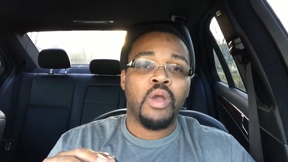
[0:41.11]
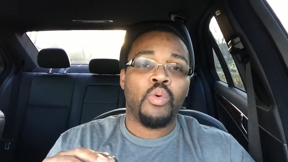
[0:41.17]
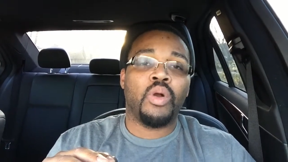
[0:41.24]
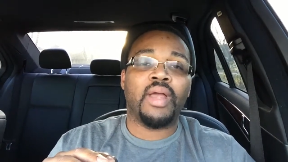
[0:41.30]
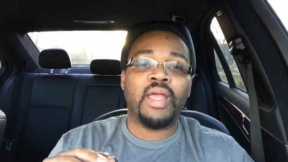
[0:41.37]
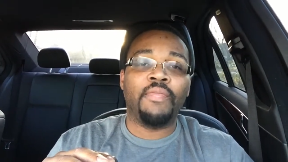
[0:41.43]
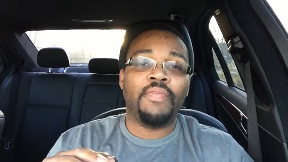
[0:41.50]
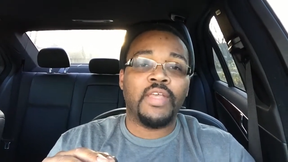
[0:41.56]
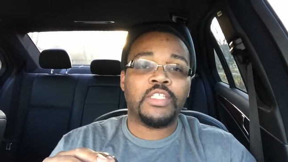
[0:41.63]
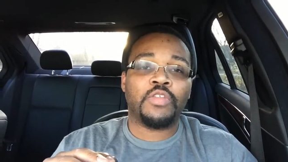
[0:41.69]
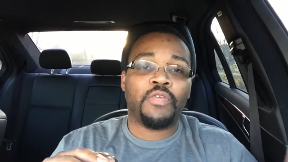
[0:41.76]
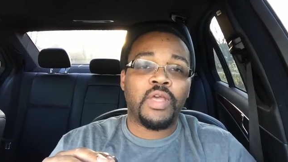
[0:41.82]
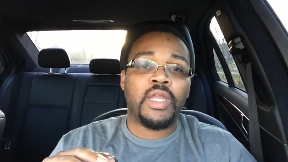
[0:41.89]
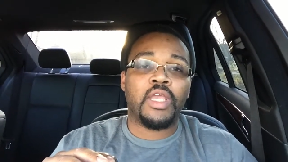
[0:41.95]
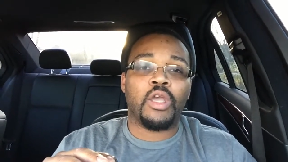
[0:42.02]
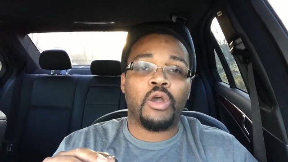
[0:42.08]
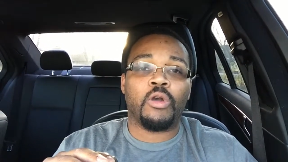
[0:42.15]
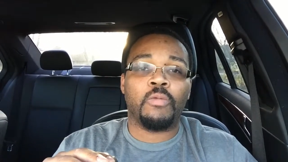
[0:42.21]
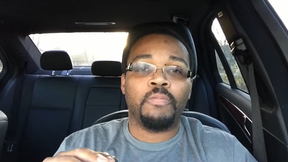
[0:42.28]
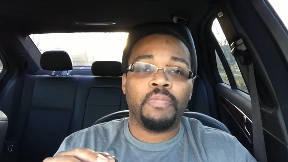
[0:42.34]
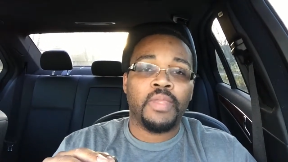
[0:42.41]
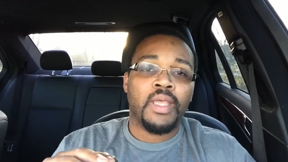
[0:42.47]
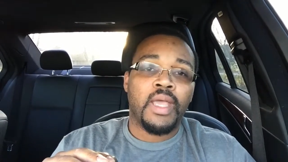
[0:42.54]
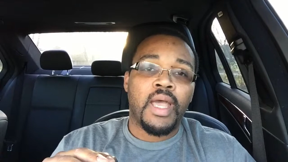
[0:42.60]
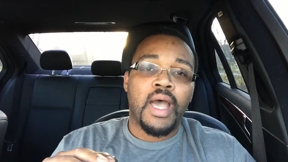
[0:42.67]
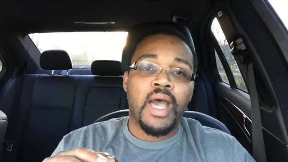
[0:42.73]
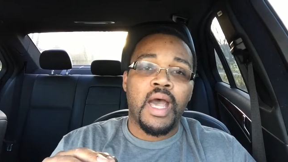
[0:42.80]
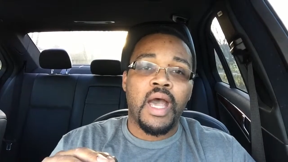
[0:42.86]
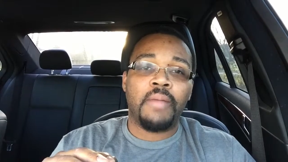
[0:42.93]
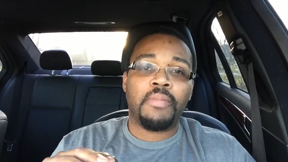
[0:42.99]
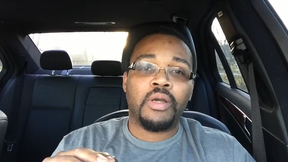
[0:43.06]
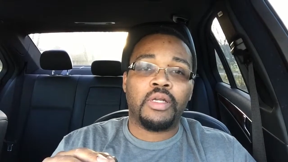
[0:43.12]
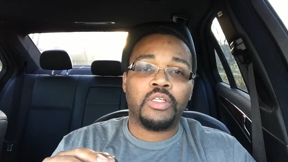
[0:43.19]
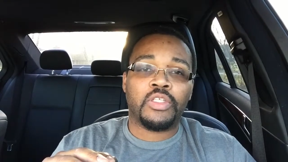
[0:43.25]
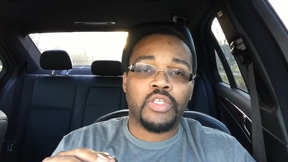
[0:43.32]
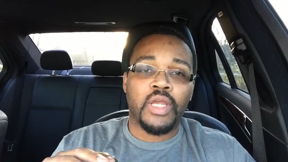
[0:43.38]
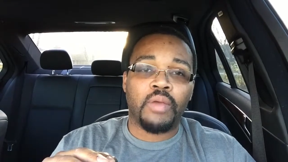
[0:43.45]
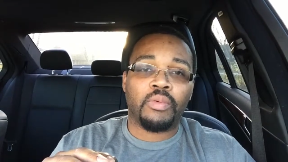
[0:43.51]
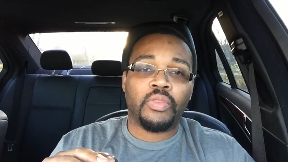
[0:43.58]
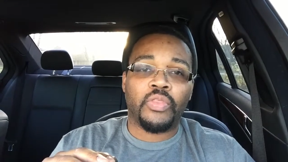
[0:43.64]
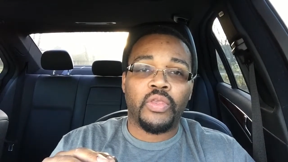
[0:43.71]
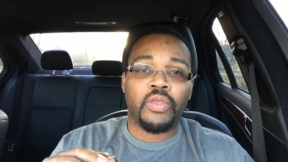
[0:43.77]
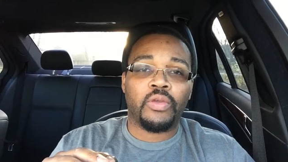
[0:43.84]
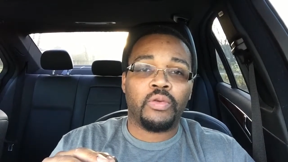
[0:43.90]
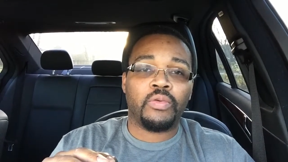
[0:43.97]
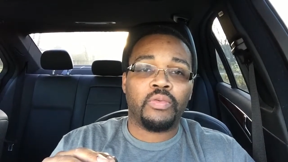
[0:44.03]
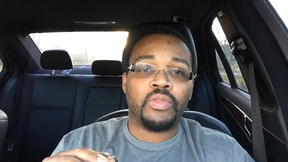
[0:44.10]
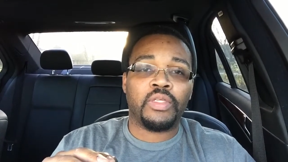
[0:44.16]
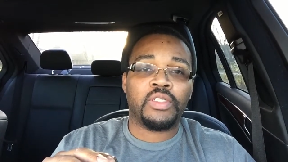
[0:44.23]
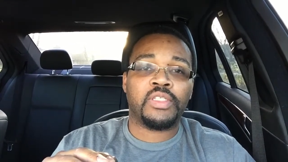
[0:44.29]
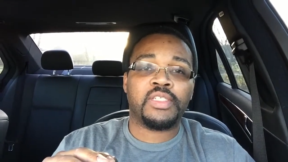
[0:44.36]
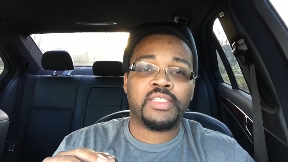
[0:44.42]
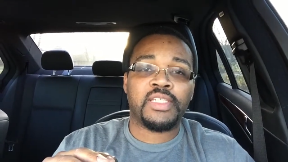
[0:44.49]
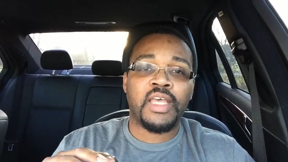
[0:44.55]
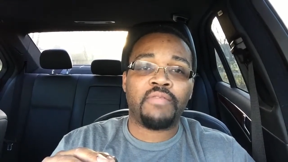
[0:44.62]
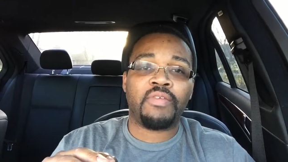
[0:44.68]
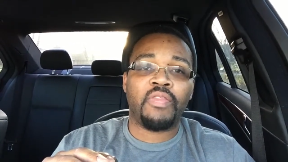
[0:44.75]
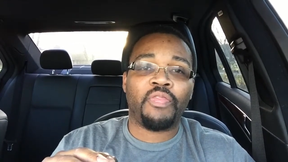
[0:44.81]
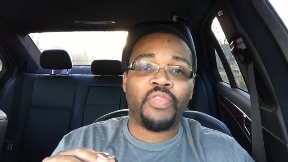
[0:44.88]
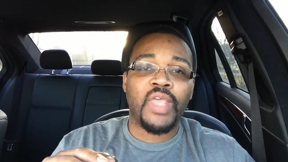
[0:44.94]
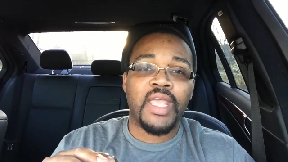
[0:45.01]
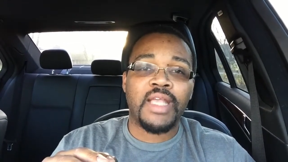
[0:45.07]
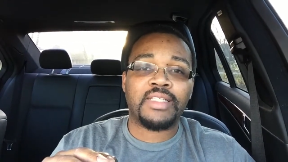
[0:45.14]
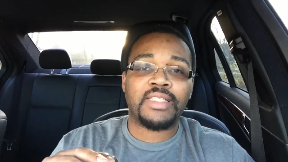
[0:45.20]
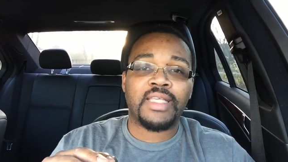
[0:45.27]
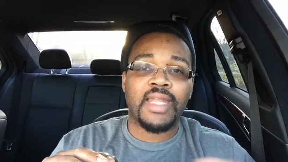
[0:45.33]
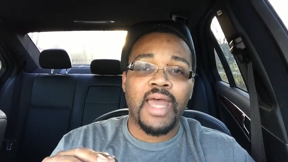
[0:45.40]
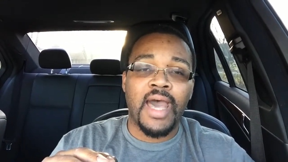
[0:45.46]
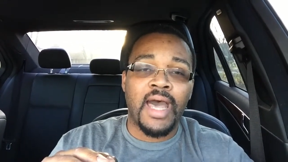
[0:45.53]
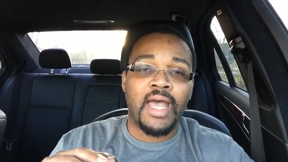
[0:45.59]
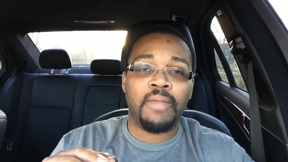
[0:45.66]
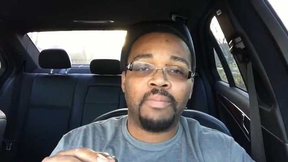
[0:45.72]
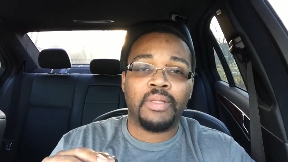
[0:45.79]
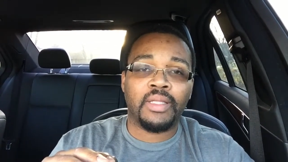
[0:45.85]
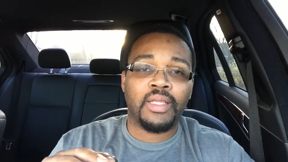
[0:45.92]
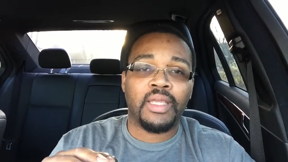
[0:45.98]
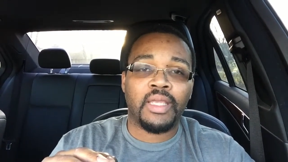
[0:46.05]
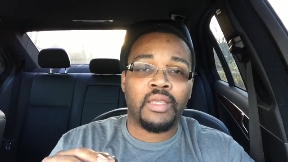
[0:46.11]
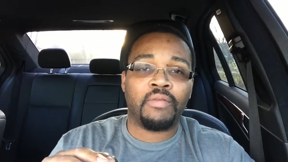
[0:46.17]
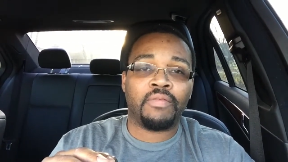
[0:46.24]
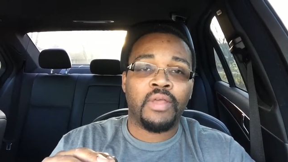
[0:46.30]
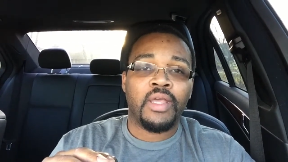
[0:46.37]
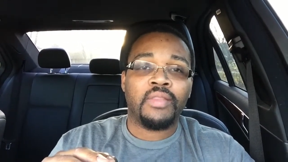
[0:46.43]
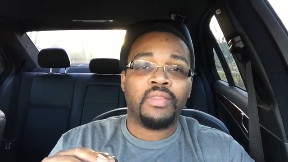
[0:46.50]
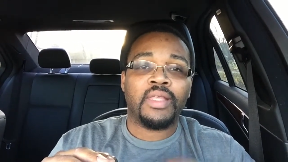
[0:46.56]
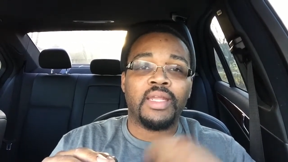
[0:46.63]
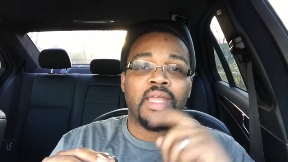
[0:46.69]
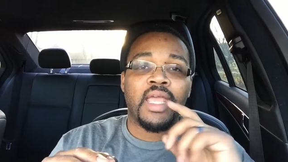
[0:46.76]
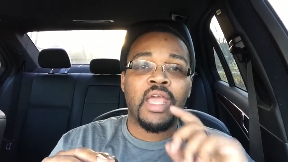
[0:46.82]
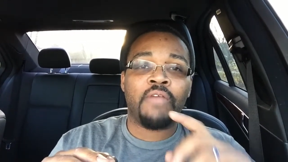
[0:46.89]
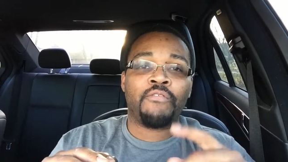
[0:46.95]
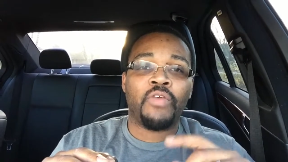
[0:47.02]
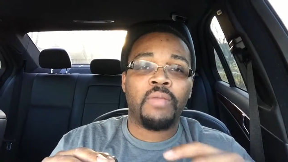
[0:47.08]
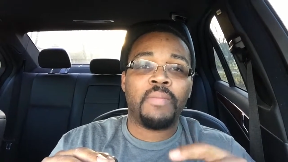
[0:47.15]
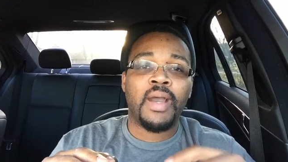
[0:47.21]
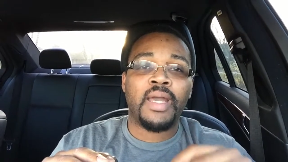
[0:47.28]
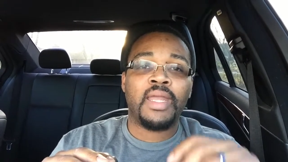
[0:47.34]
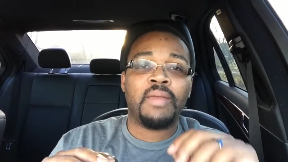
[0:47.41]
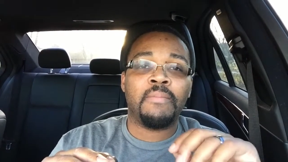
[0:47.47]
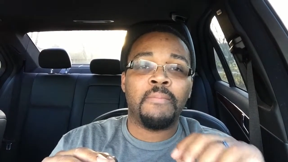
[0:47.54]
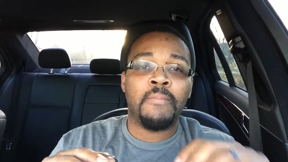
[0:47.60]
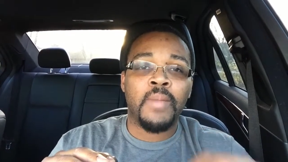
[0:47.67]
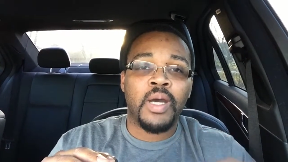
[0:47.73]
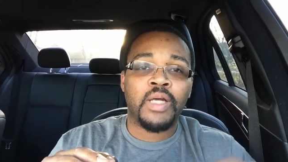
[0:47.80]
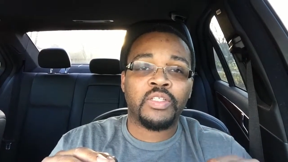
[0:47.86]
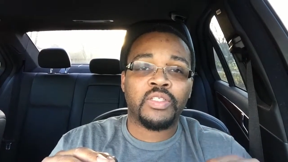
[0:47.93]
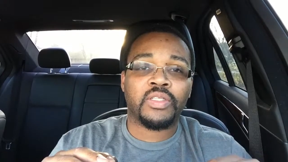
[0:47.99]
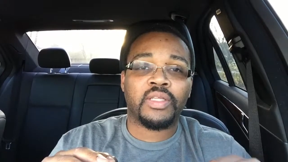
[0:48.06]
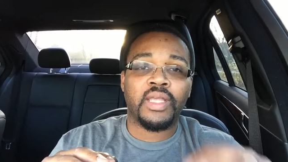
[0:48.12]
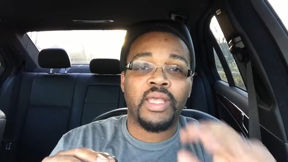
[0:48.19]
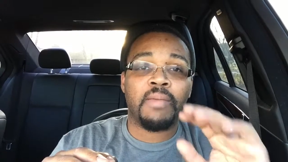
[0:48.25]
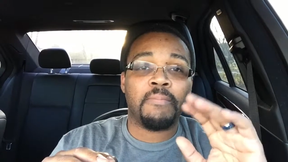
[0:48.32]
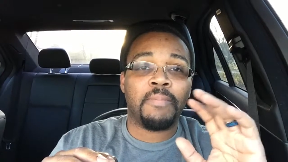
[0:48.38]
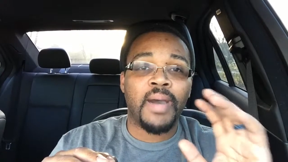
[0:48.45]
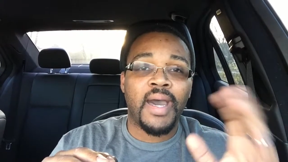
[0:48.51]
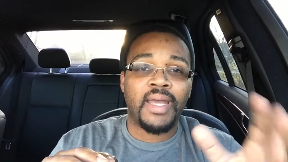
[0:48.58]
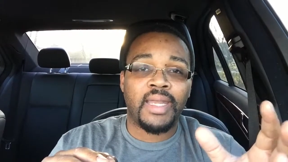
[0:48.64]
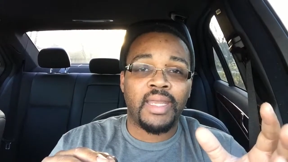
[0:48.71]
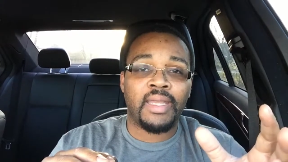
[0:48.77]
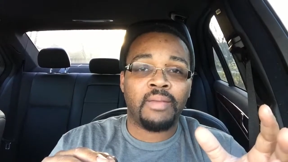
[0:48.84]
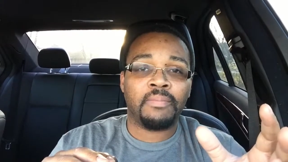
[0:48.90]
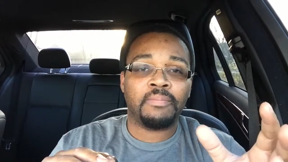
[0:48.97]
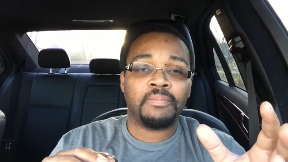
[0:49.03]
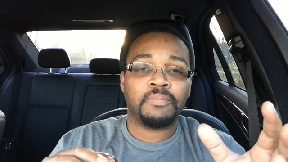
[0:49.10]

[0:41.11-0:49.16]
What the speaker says: well, in this video, I'm going to share with you the 7 things that I believe that everybody must embody